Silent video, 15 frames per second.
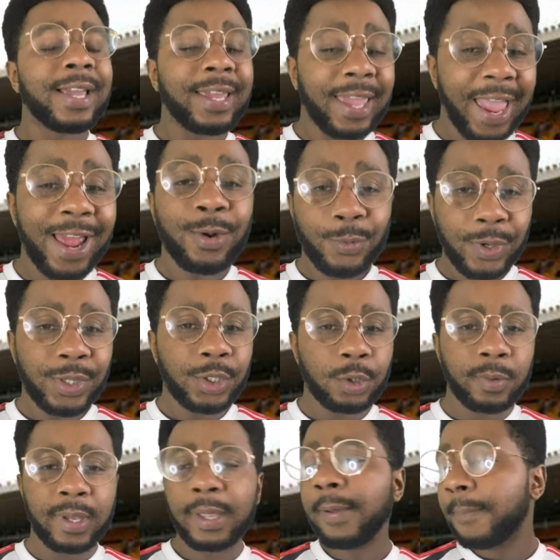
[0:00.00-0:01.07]
Can we
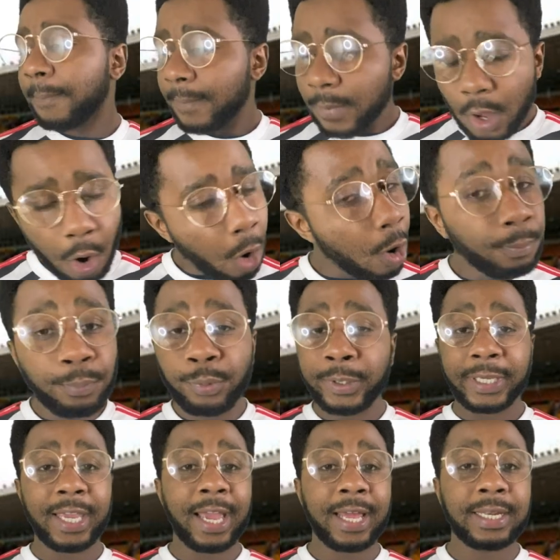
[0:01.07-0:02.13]
do it? Hope we
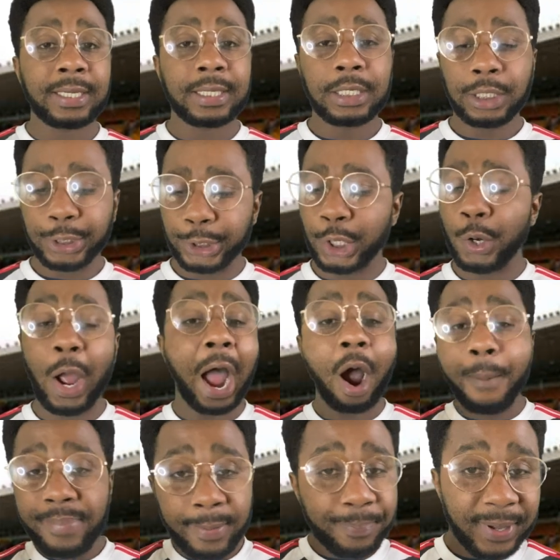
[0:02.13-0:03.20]
can. You know,
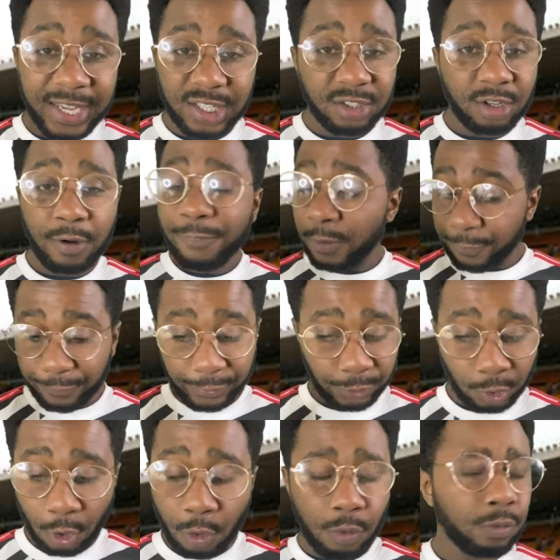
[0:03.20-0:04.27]
I'll be pissed off if we
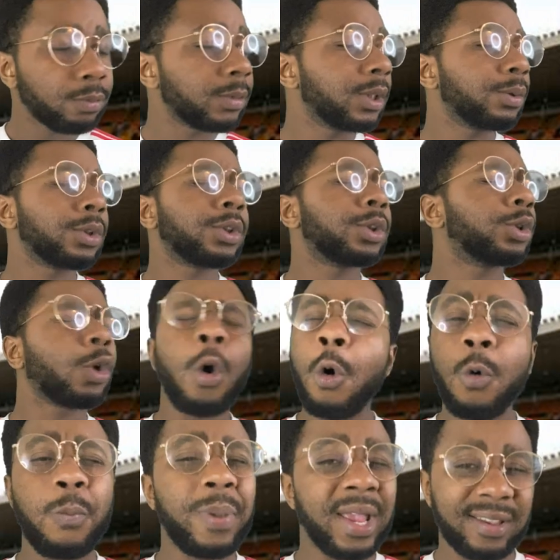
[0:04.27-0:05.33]
don't.
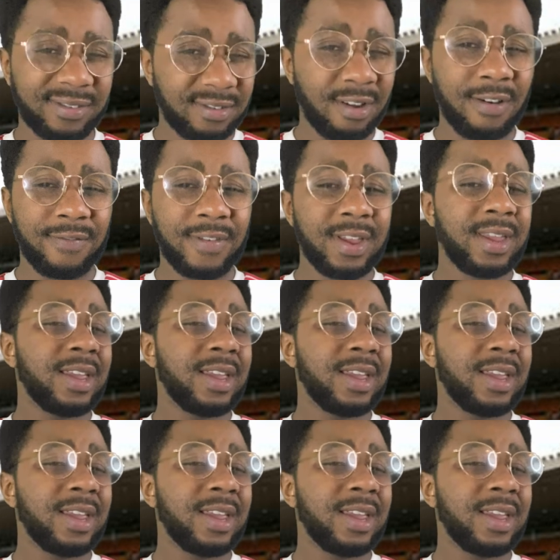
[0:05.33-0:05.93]
So pissed off.